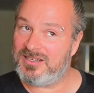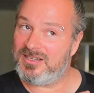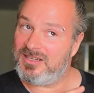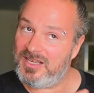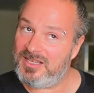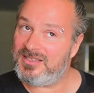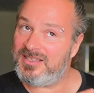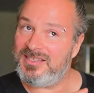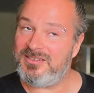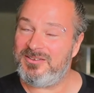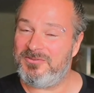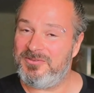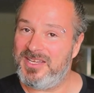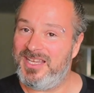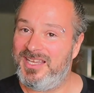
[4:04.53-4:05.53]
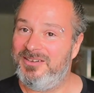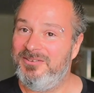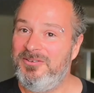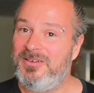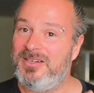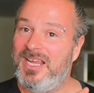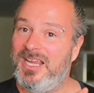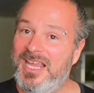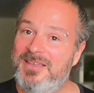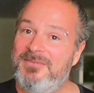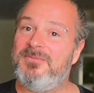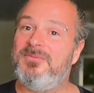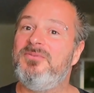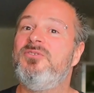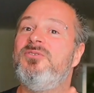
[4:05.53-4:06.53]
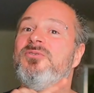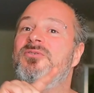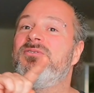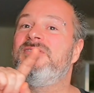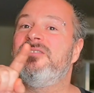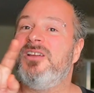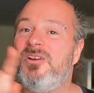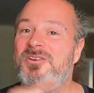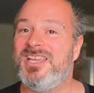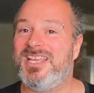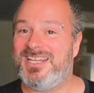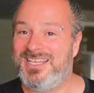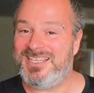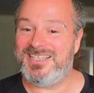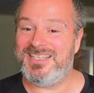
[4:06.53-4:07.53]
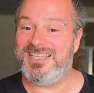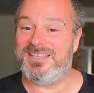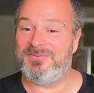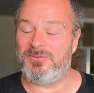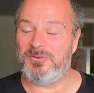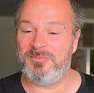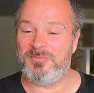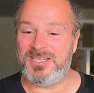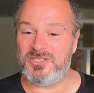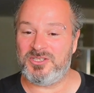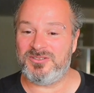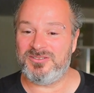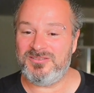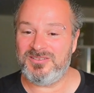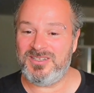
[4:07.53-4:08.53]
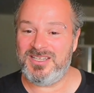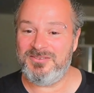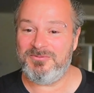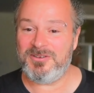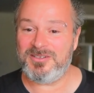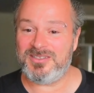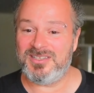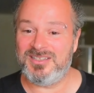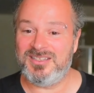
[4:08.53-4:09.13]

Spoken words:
content creator if you're targeting the informational keyword?